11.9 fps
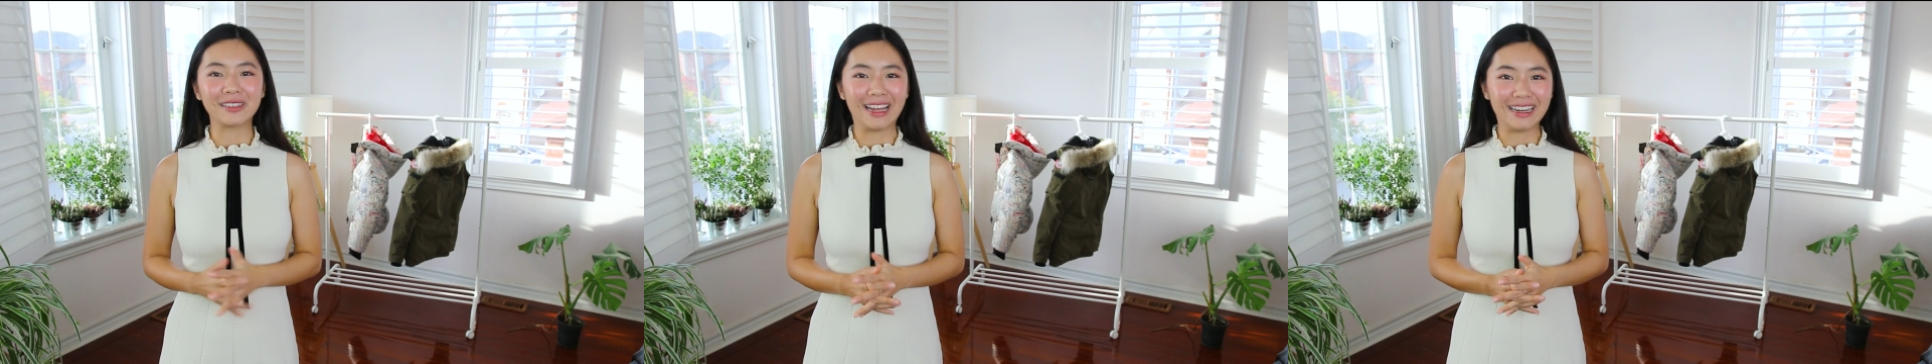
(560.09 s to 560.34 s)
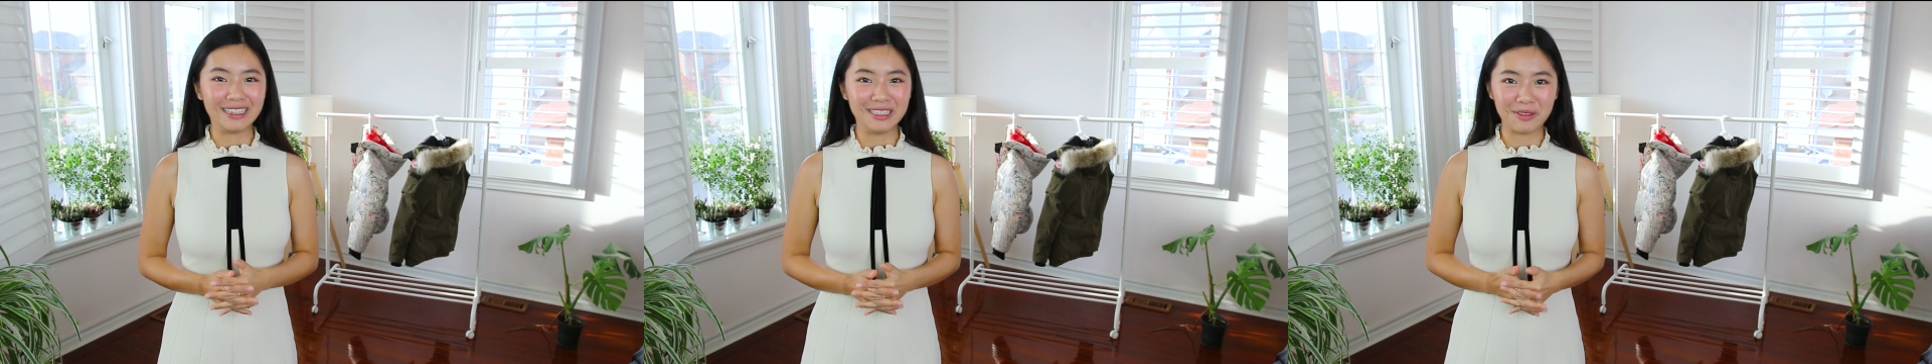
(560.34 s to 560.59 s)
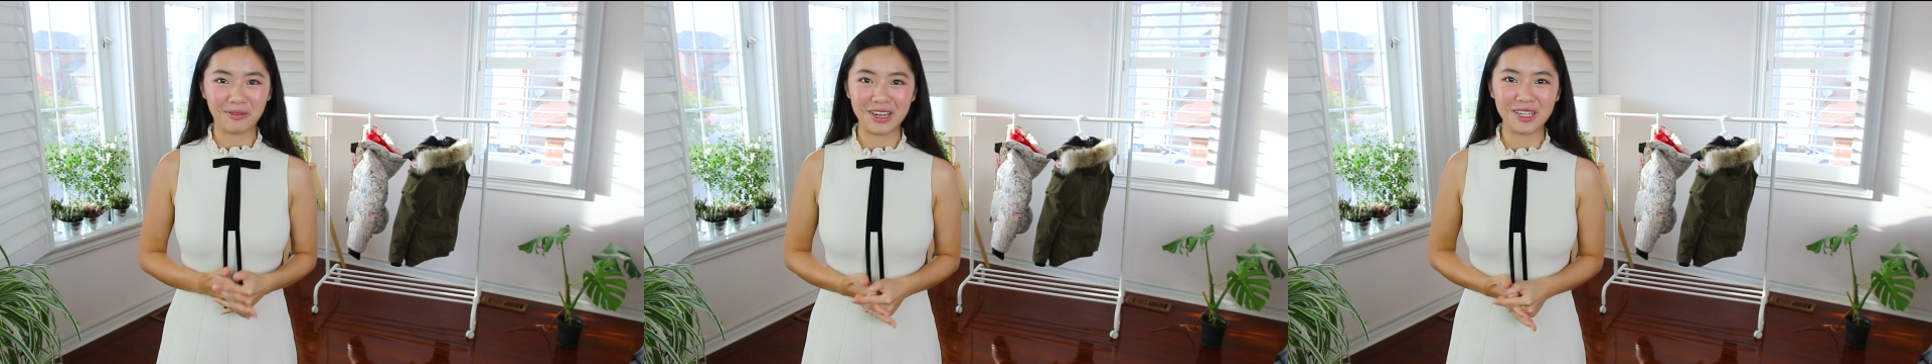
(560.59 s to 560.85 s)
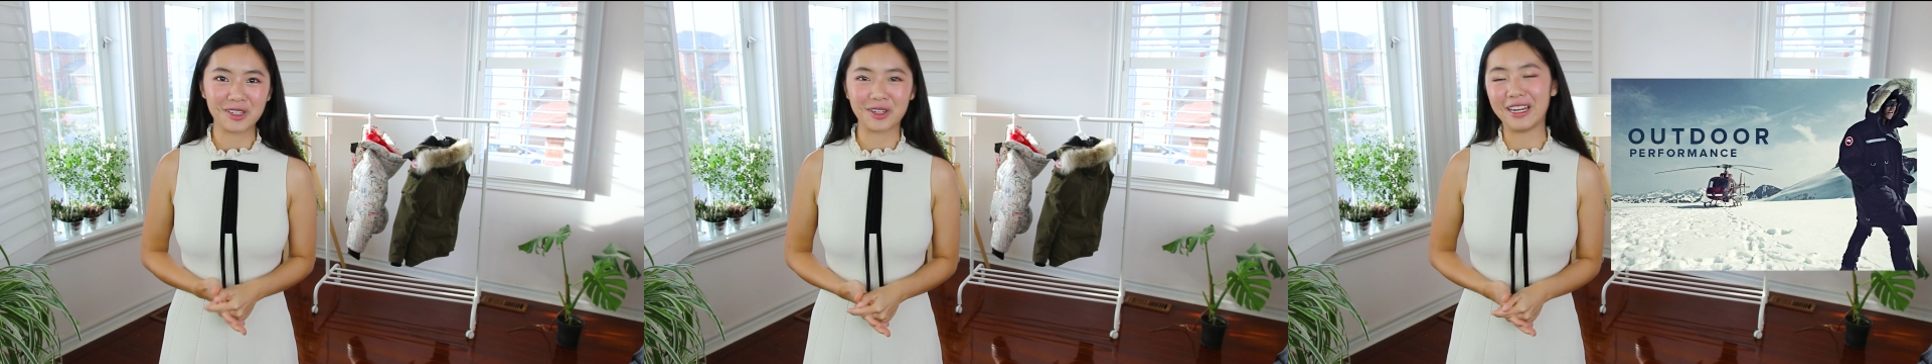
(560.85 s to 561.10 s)
that it is
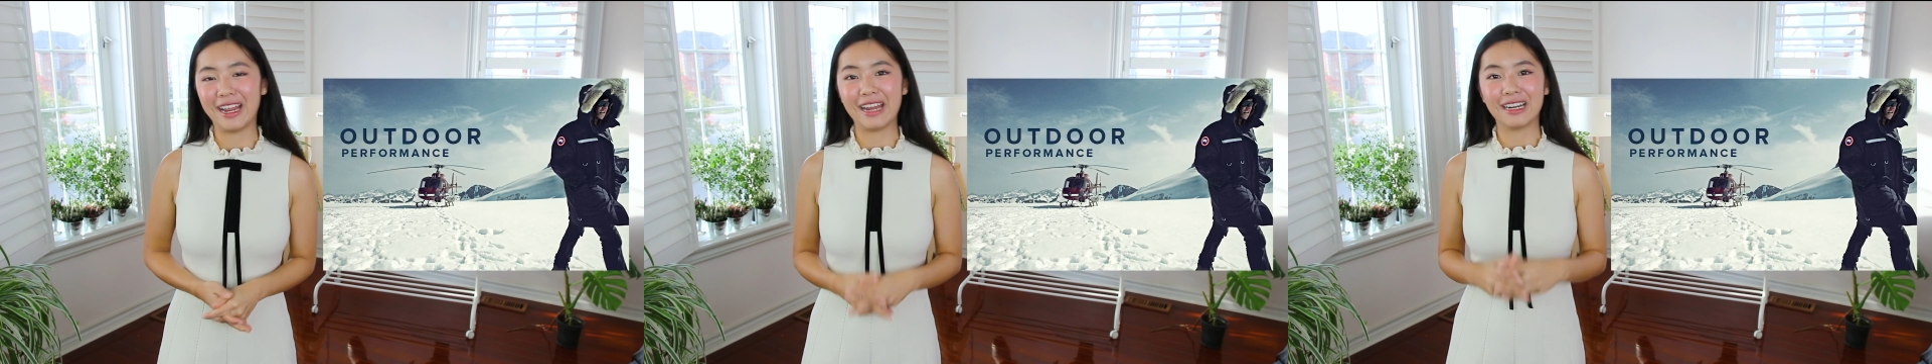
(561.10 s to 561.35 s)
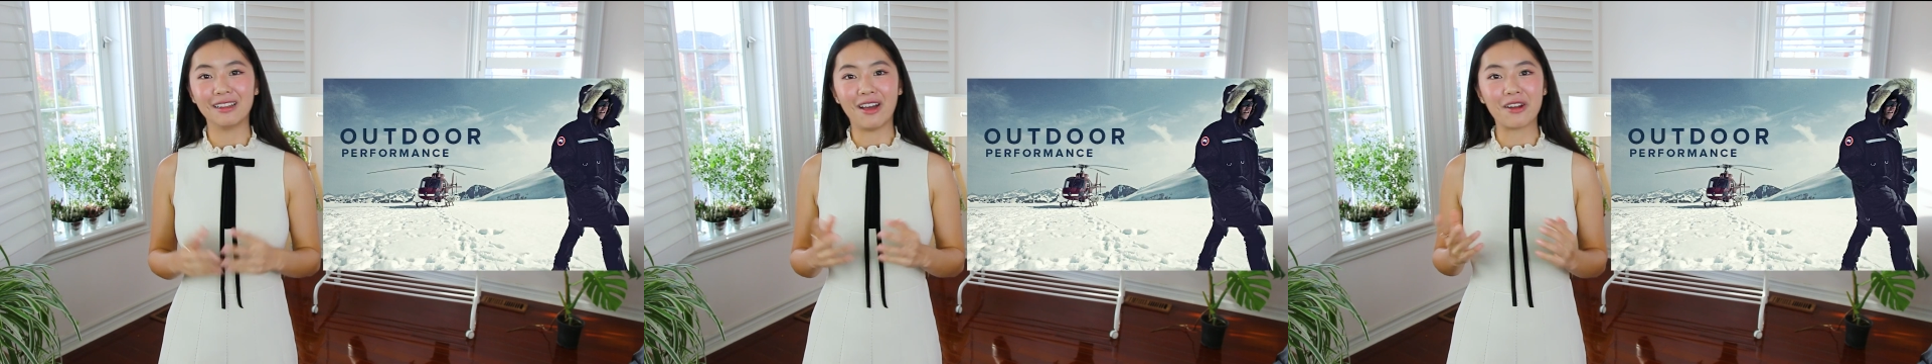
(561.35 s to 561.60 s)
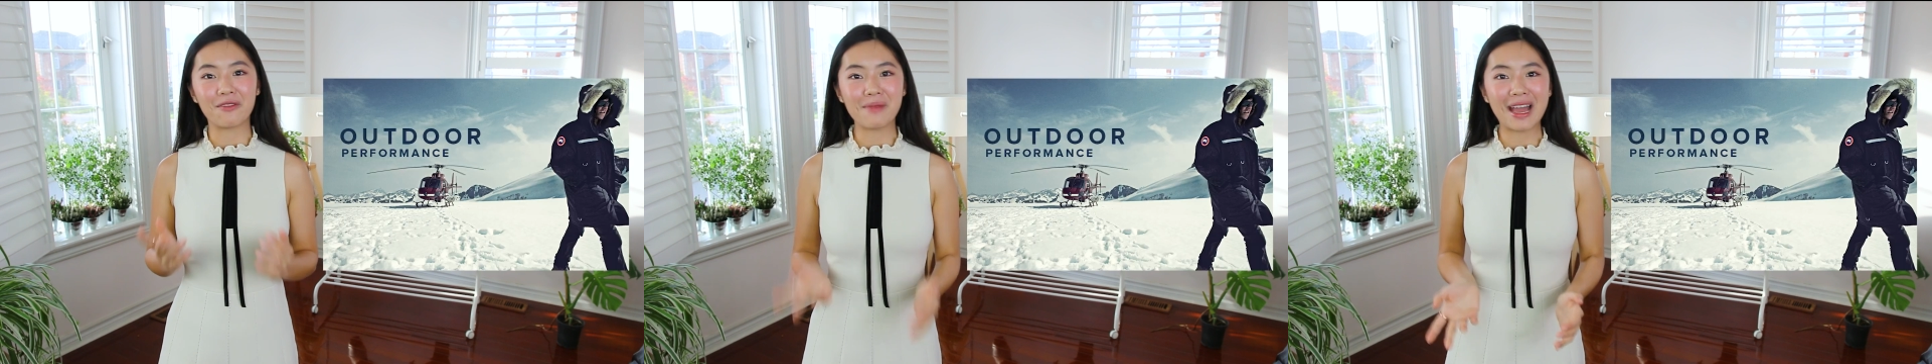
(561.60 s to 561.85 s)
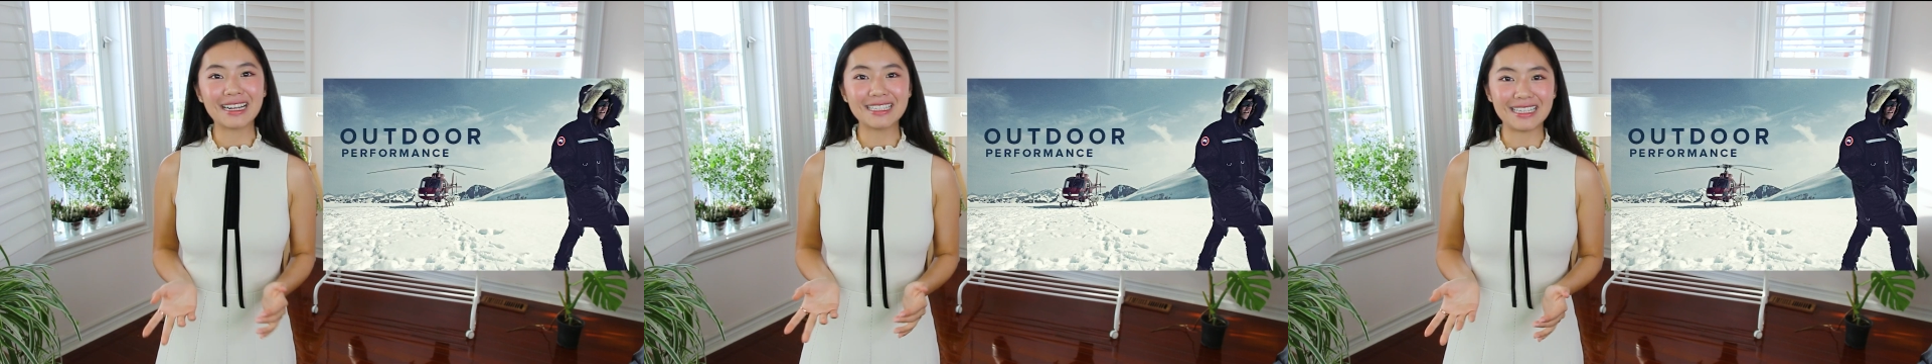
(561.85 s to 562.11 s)
featured in a lot of
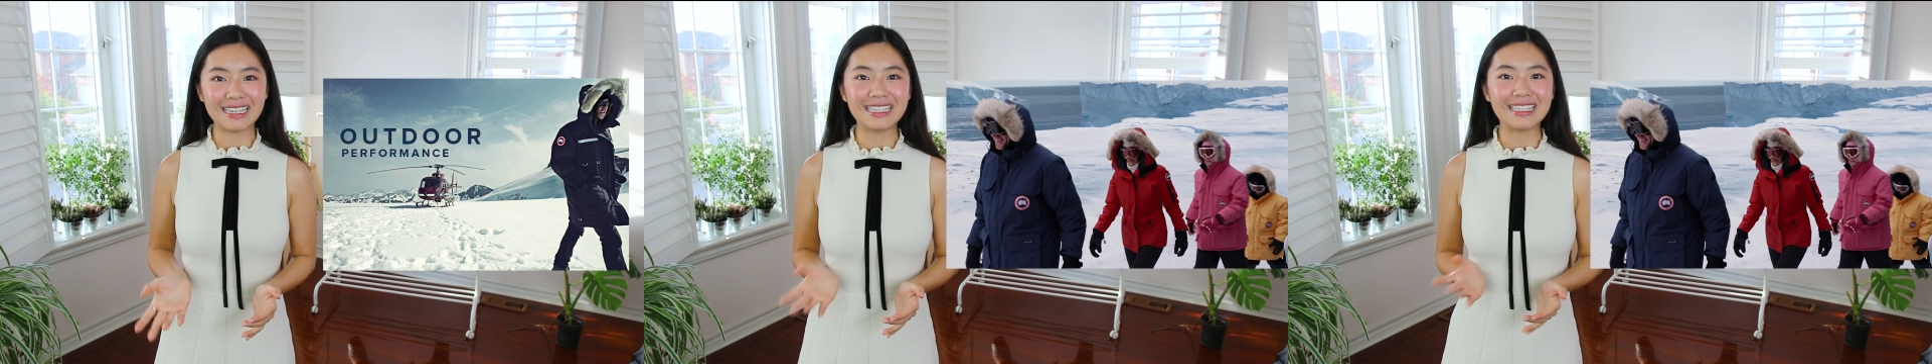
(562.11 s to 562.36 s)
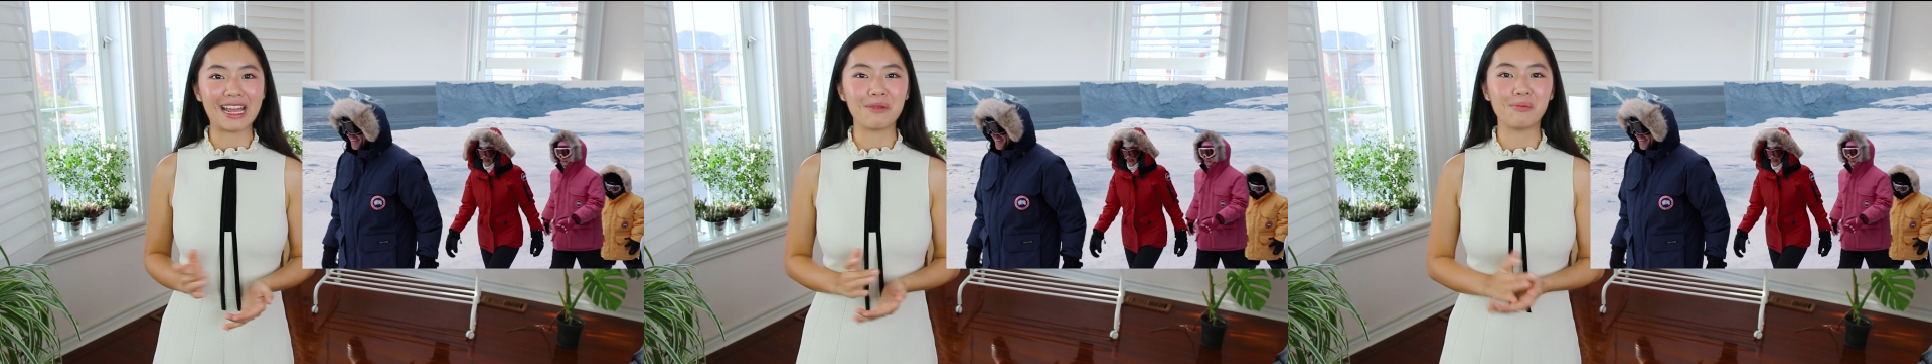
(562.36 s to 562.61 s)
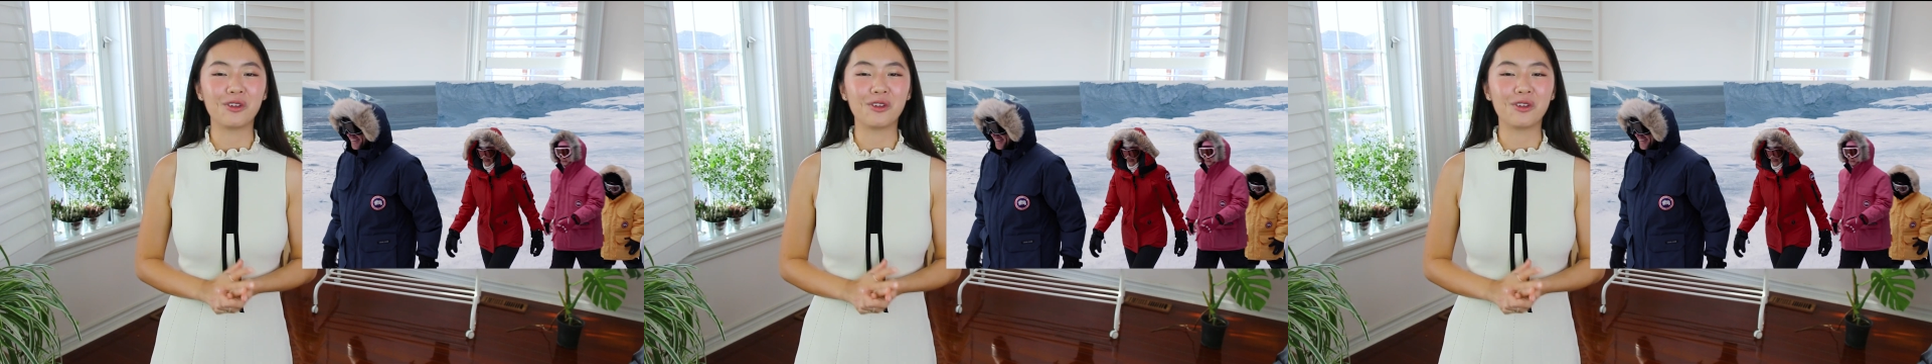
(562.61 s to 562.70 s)
magazines and